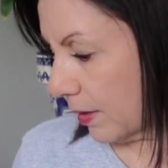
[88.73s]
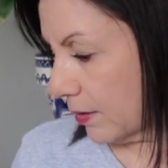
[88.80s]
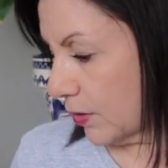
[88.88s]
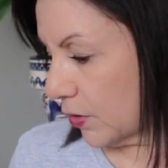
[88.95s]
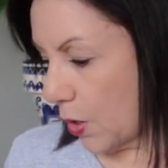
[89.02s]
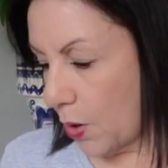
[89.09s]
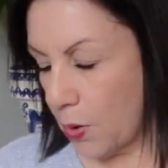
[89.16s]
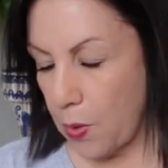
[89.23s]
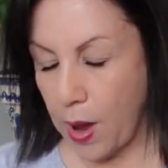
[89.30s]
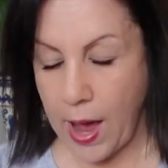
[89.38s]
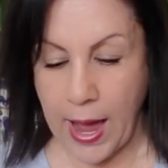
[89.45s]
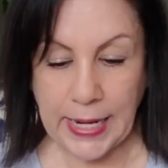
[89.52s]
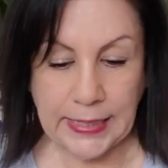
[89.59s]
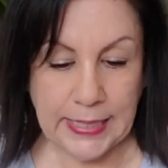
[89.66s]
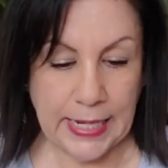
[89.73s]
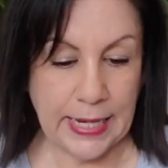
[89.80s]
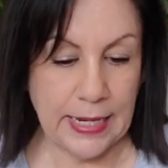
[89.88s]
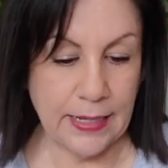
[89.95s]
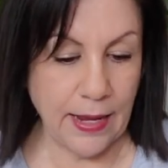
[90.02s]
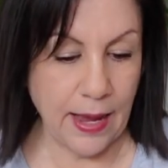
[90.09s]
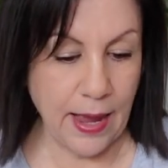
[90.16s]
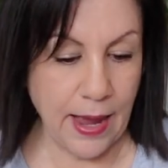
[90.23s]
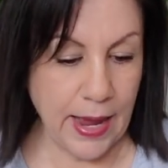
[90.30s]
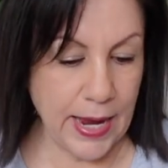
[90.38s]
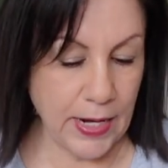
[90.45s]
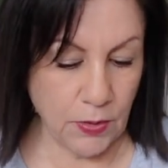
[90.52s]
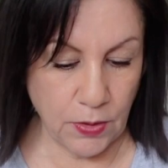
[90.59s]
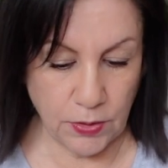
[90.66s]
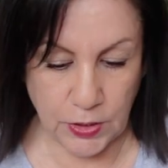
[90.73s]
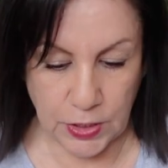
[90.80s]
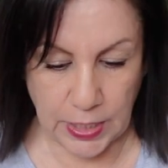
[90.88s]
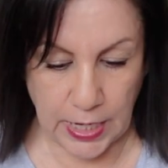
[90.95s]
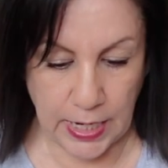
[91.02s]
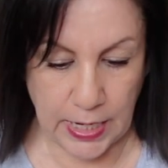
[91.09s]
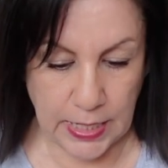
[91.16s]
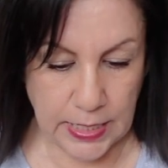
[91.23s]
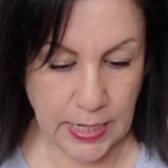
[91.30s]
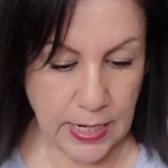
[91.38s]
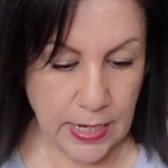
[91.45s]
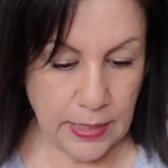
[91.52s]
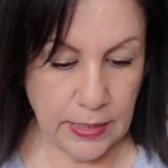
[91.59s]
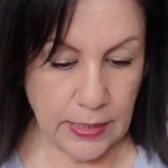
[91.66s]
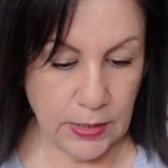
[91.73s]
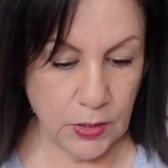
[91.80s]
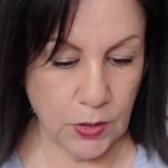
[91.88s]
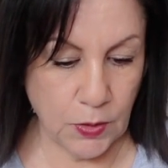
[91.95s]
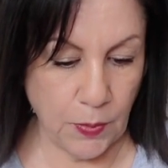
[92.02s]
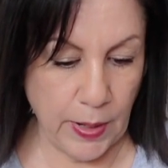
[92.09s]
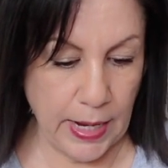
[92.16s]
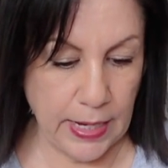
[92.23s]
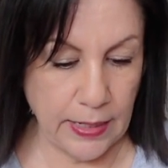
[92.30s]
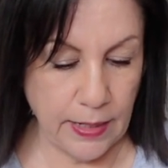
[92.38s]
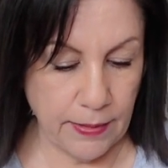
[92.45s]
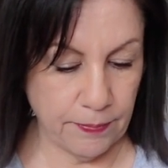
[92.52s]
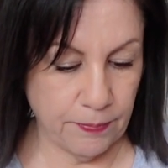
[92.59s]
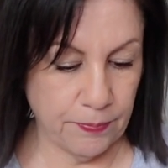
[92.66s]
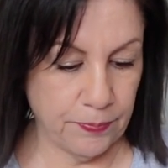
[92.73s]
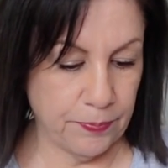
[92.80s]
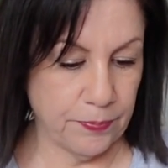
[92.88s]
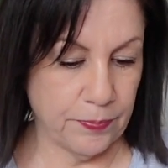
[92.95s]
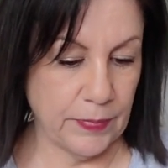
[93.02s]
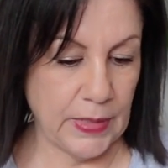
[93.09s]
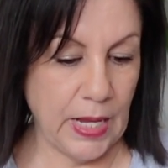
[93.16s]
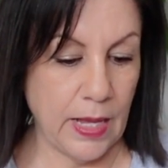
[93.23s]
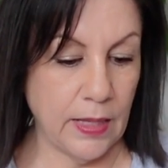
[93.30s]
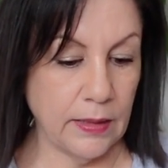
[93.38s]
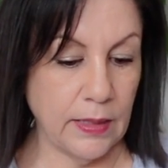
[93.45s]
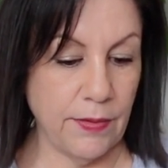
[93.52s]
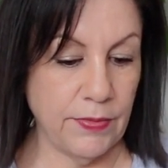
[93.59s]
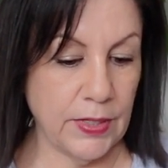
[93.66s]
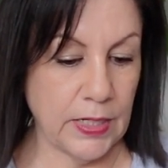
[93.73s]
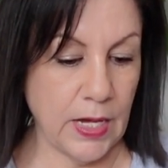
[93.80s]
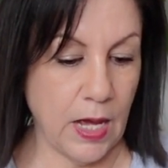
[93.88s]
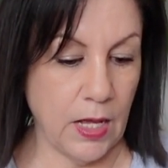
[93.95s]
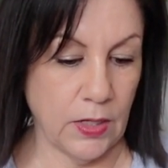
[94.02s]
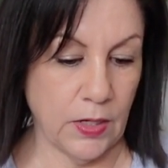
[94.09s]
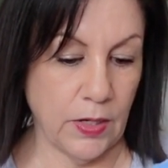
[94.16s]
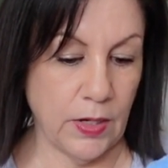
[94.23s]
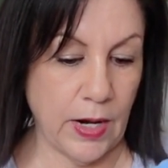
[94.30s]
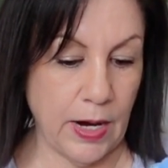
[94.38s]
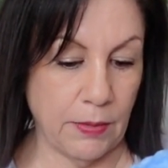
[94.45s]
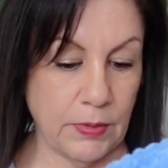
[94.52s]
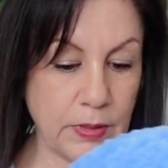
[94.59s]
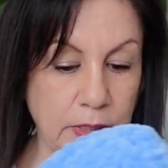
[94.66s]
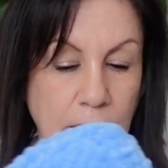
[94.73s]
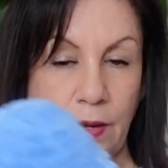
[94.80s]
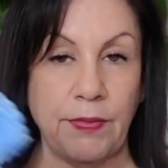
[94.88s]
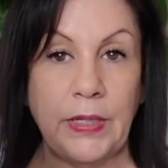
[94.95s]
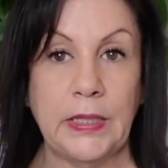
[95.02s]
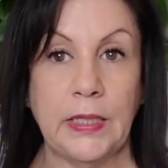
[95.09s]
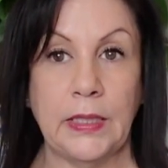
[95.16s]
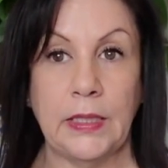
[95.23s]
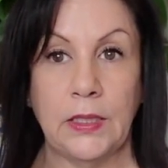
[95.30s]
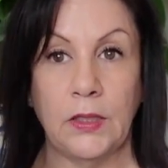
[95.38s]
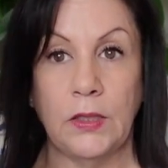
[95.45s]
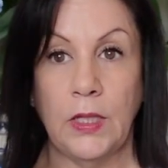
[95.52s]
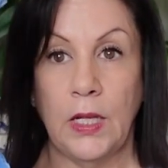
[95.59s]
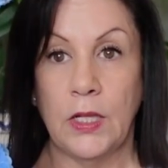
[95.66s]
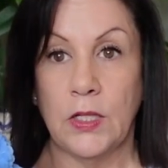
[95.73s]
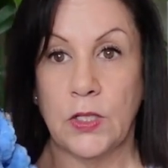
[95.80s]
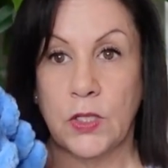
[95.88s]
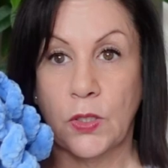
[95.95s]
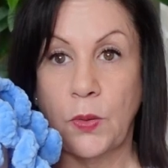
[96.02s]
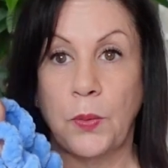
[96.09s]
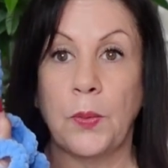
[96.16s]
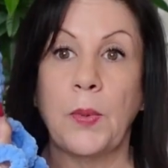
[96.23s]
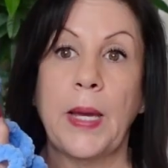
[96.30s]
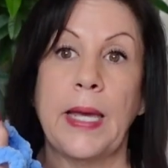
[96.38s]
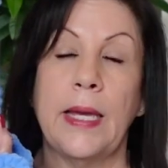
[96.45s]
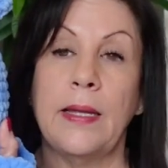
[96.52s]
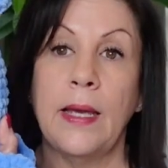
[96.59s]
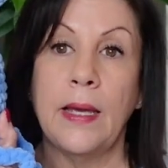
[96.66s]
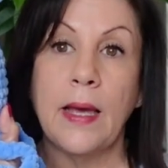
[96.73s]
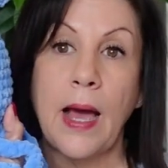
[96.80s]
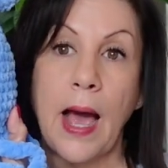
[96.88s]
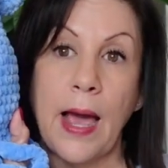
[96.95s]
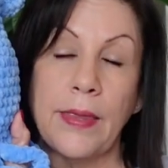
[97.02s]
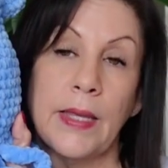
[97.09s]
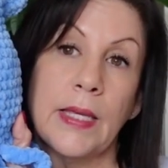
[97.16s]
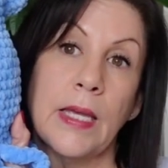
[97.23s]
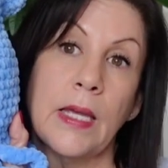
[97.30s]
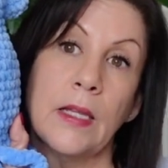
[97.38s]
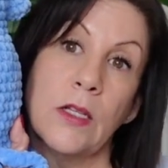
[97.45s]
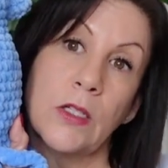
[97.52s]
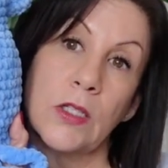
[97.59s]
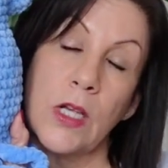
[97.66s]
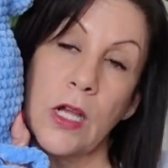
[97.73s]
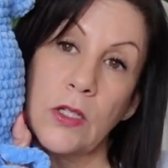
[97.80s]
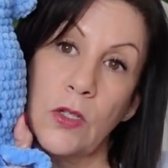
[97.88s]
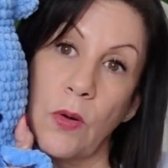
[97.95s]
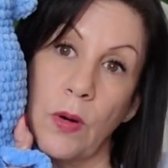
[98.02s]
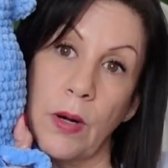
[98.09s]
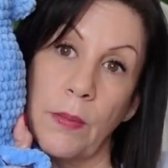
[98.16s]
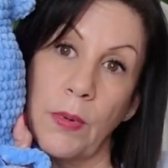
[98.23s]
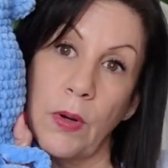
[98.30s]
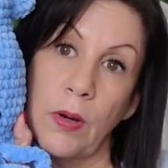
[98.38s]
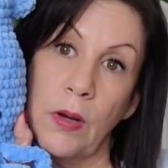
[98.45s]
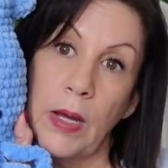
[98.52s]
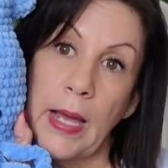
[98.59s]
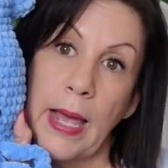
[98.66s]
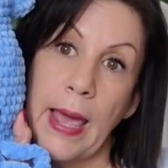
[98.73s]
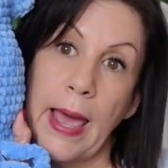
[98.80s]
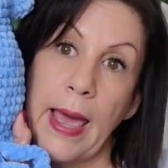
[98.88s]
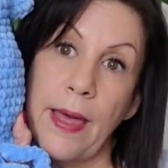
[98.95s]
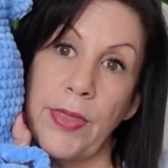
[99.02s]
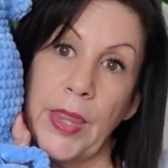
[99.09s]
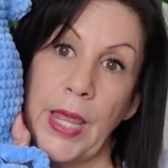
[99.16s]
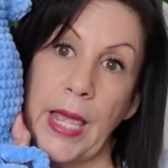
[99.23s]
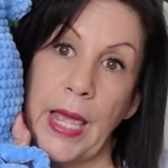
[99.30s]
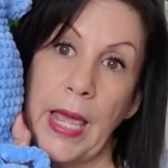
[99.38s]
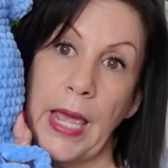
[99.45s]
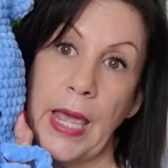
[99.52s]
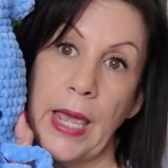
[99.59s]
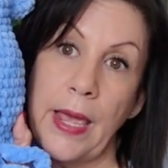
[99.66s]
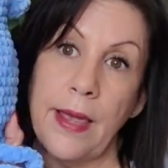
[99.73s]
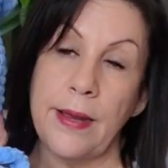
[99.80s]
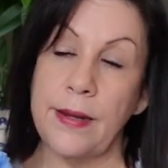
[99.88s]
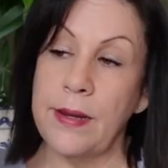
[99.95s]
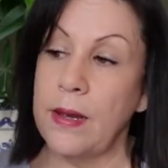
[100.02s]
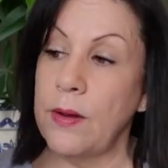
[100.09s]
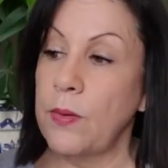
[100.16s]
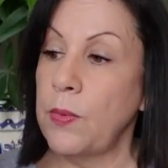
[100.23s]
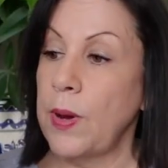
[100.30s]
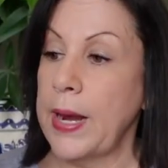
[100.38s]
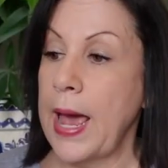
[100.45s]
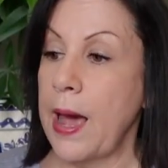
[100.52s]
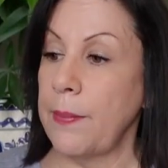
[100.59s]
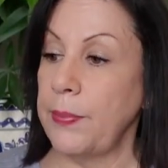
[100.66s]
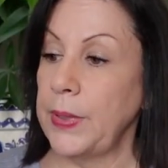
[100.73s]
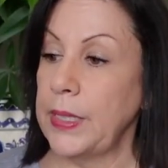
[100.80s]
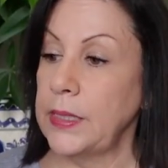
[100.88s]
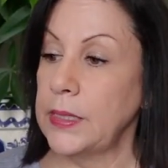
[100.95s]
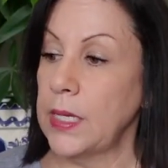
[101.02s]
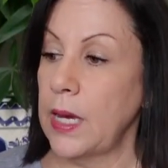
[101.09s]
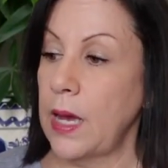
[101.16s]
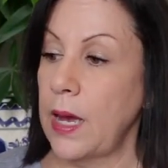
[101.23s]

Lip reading: So I did. I crocheted this squid. I love the color. I was loving the little squid. I think he looks adorable. And then what happened?